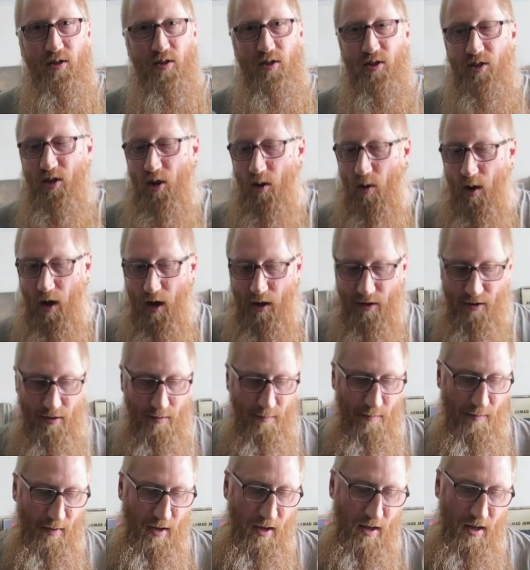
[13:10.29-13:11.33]
So awesome.
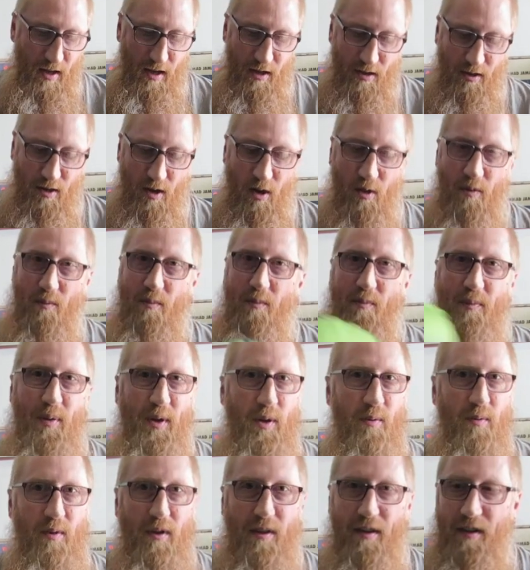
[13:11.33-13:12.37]
So
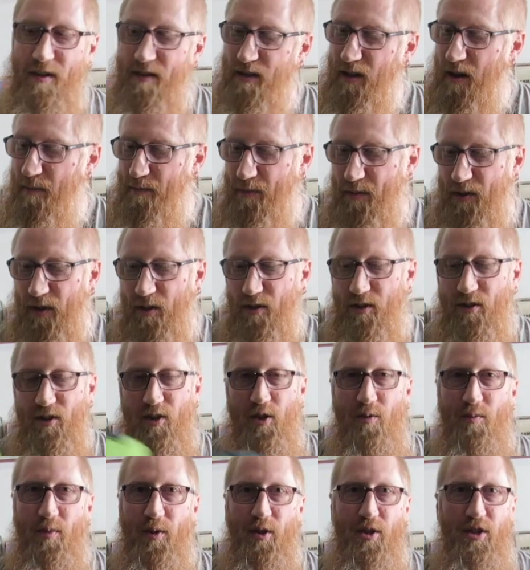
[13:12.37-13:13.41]
pick one of these up. They're
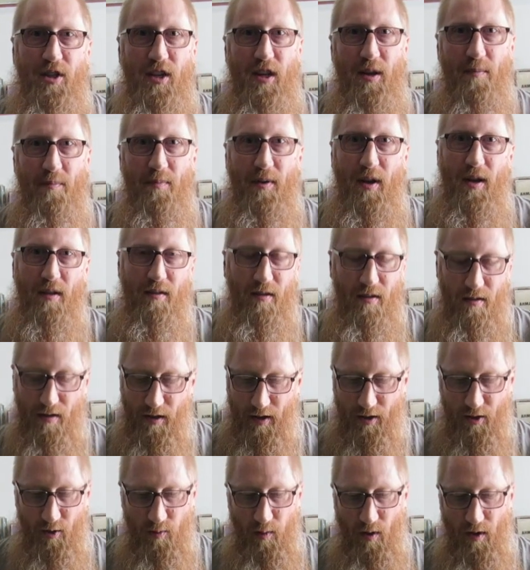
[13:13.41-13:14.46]
super cheap. I
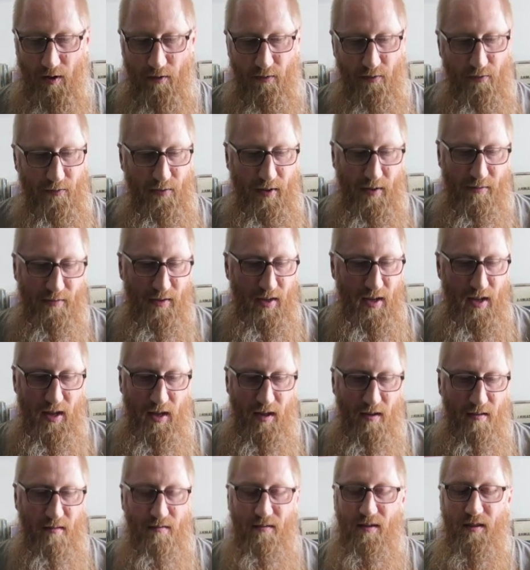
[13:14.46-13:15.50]
like 12,
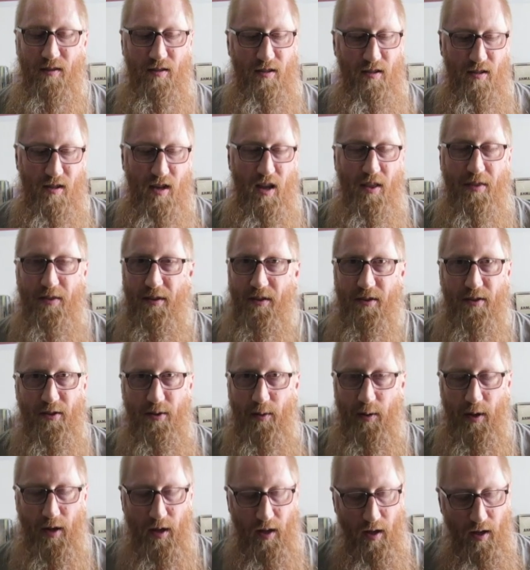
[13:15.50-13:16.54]
15. There's just nothing
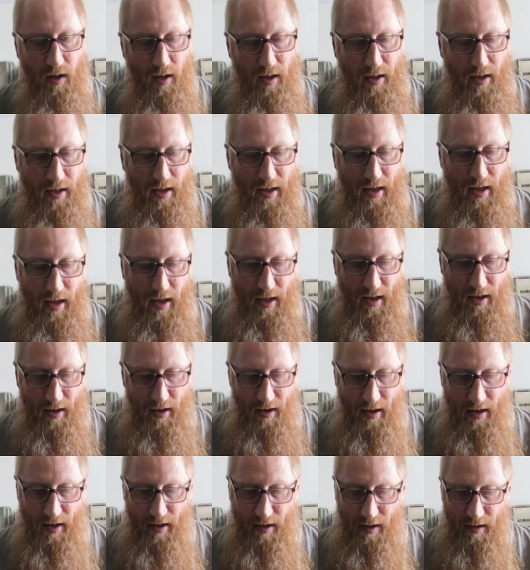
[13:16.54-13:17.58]
to it.
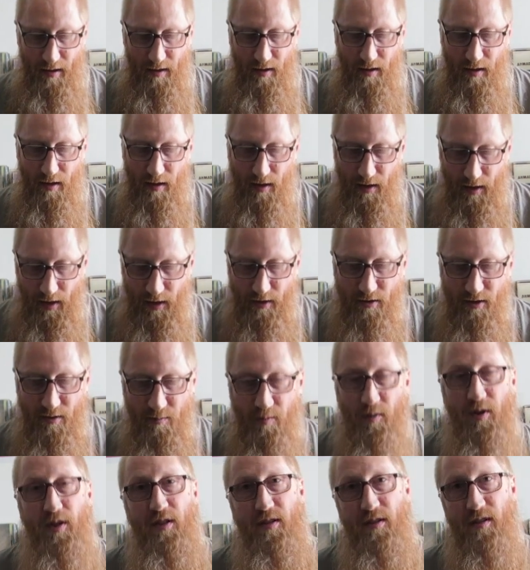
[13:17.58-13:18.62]
And get
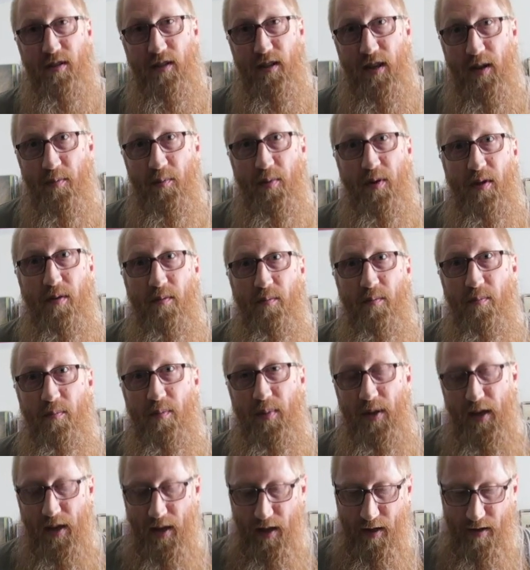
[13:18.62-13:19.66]
some good sleep.
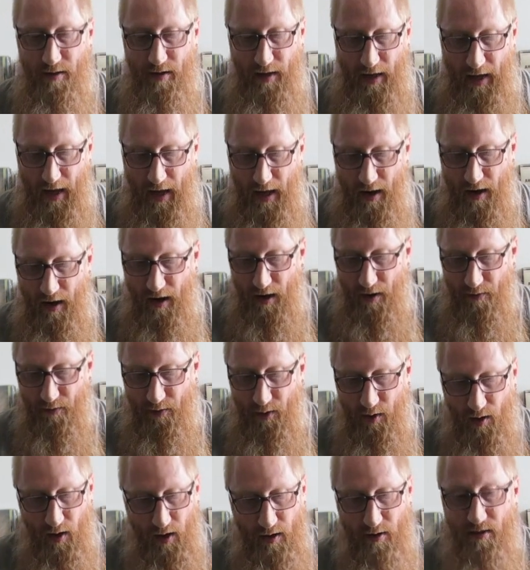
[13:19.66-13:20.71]
Because again, if
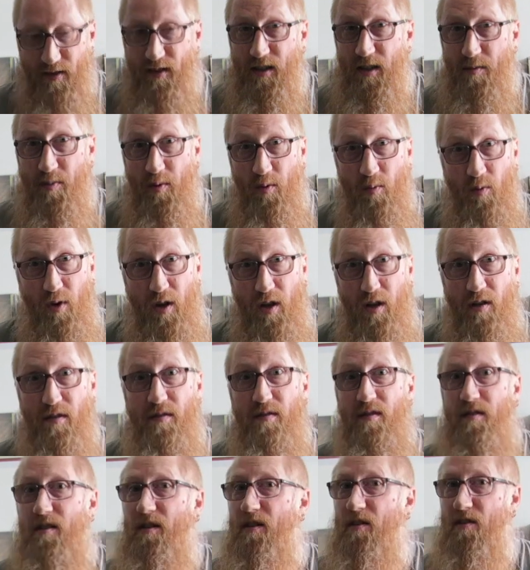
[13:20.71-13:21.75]
you're not sleeping
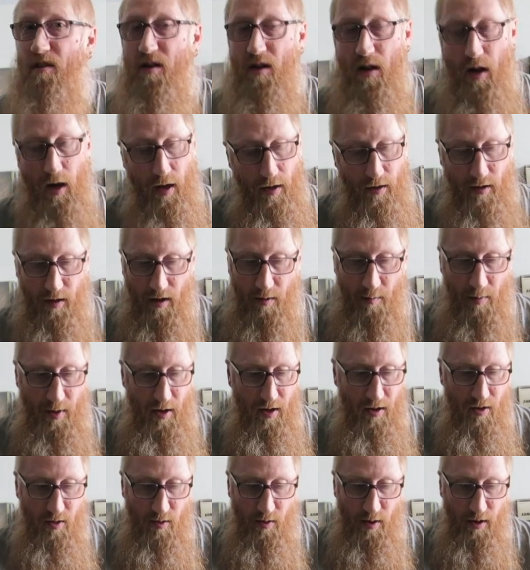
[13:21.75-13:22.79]
well, you're not going to be
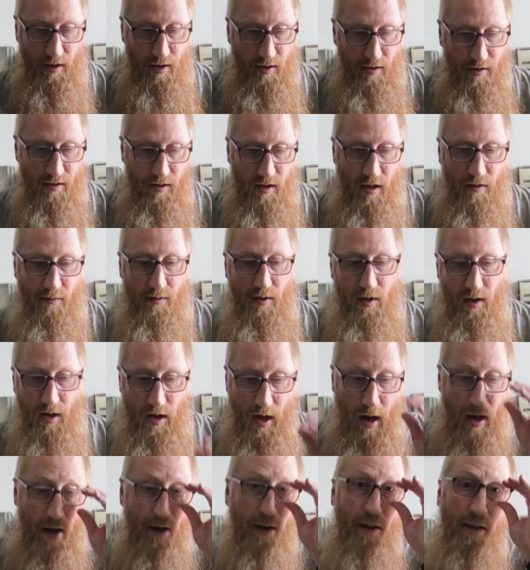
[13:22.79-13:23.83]
enjoying yourself. You
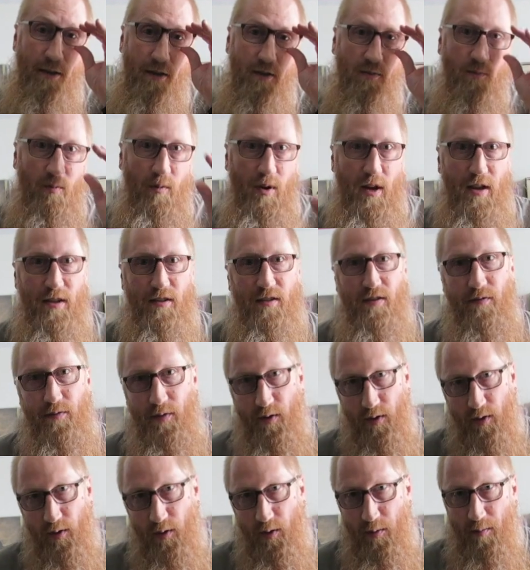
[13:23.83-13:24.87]
got to get some rest if
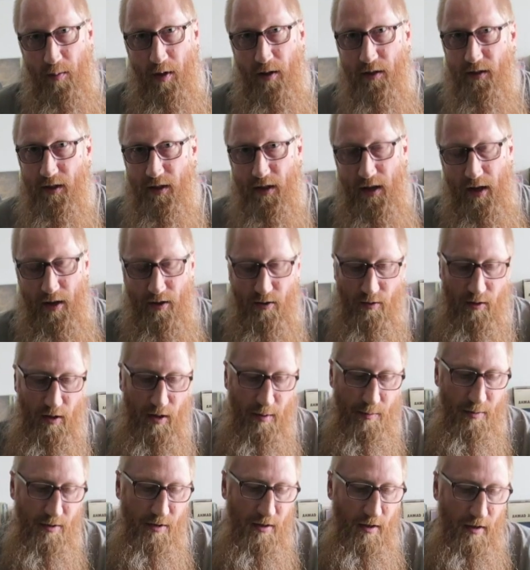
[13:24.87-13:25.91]
you're doing multi-day
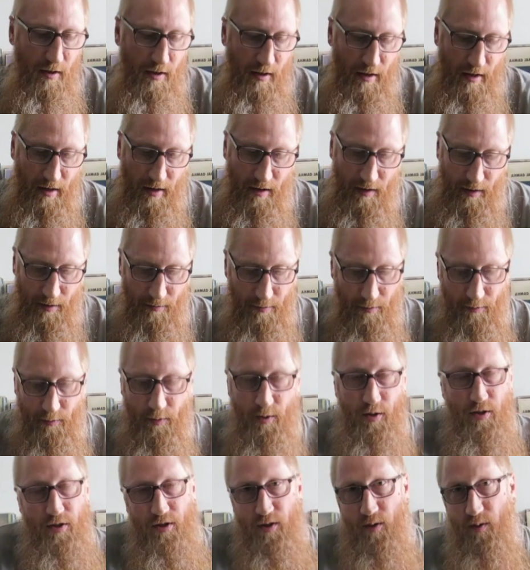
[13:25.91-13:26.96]
trips. Even if
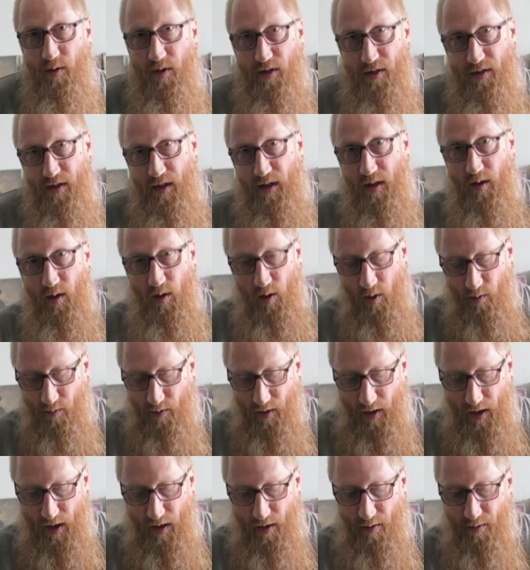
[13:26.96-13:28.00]
you're just doing a single
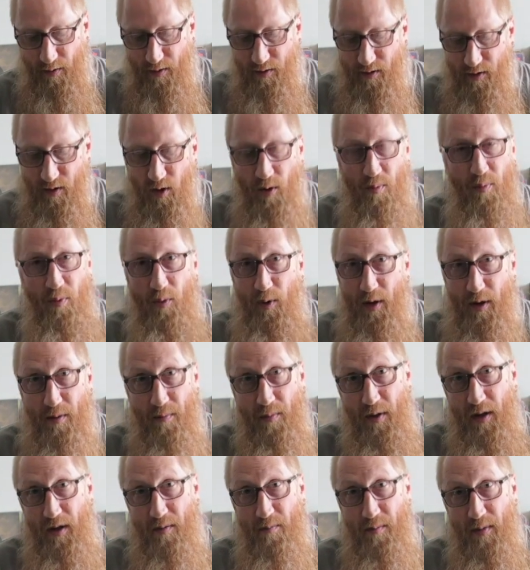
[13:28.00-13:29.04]
overnighter, there's no point
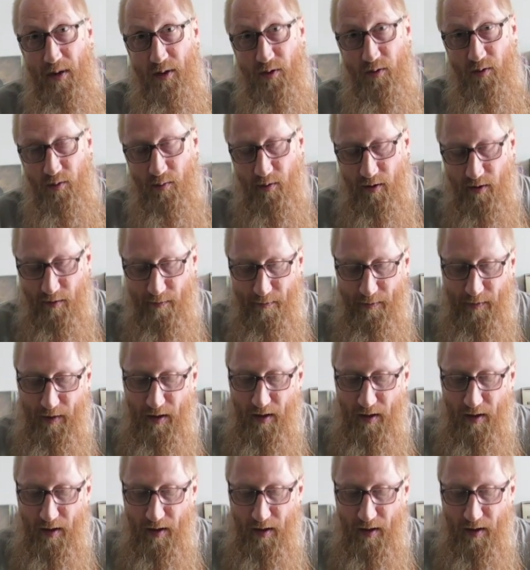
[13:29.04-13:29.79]
in being miserable.